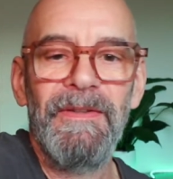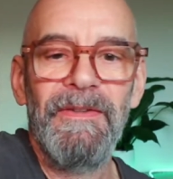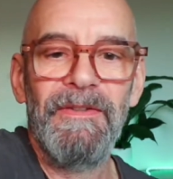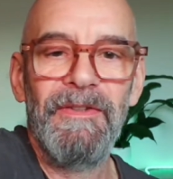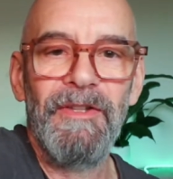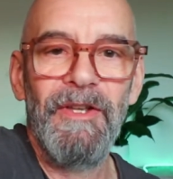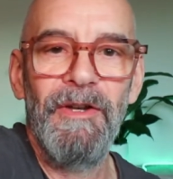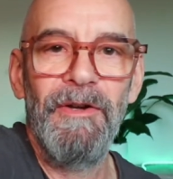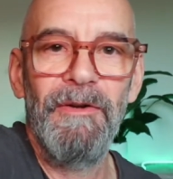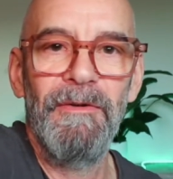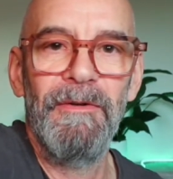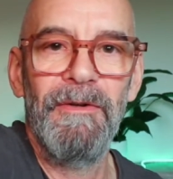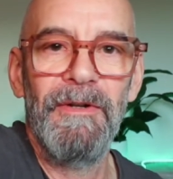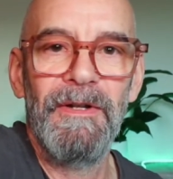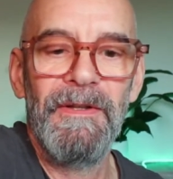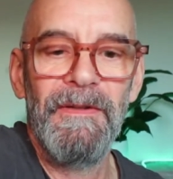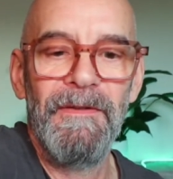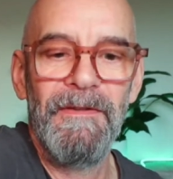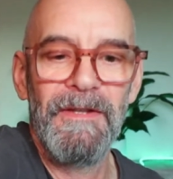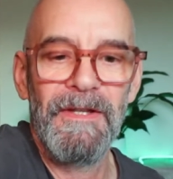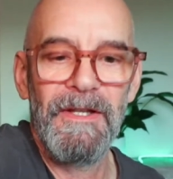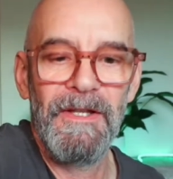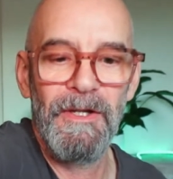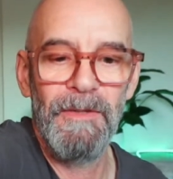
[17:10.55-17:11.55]
So
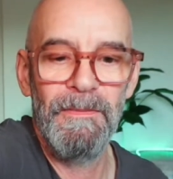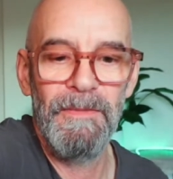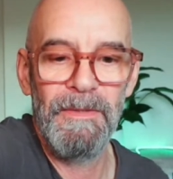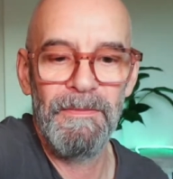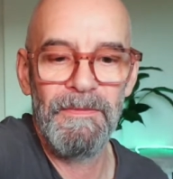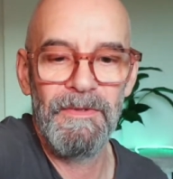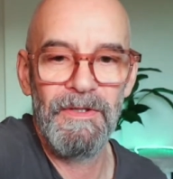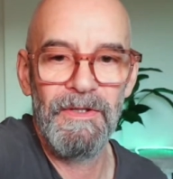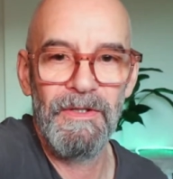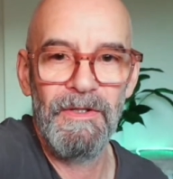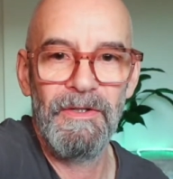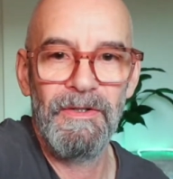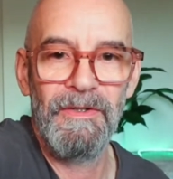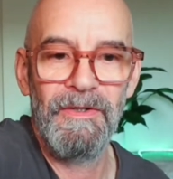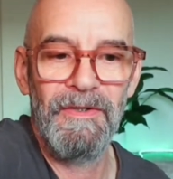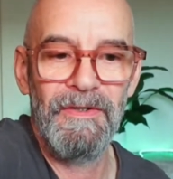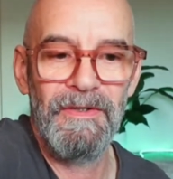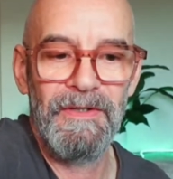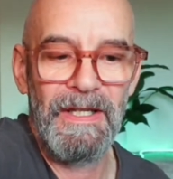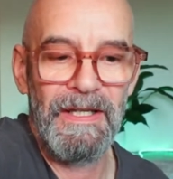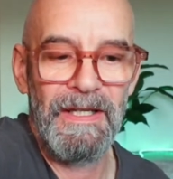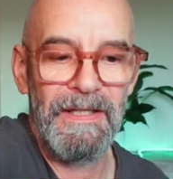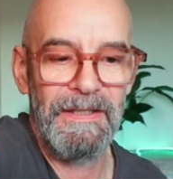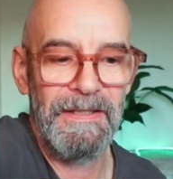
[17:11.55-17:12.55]
come up to your
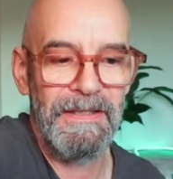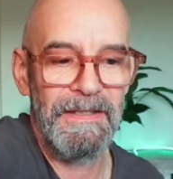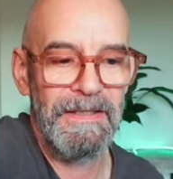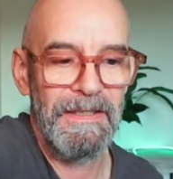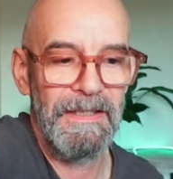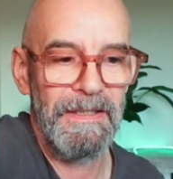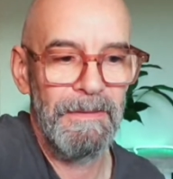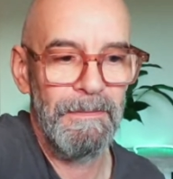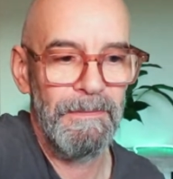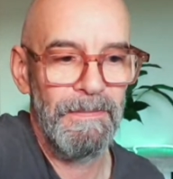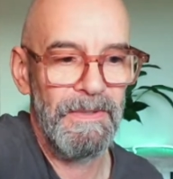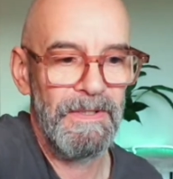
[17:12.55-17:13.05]
standing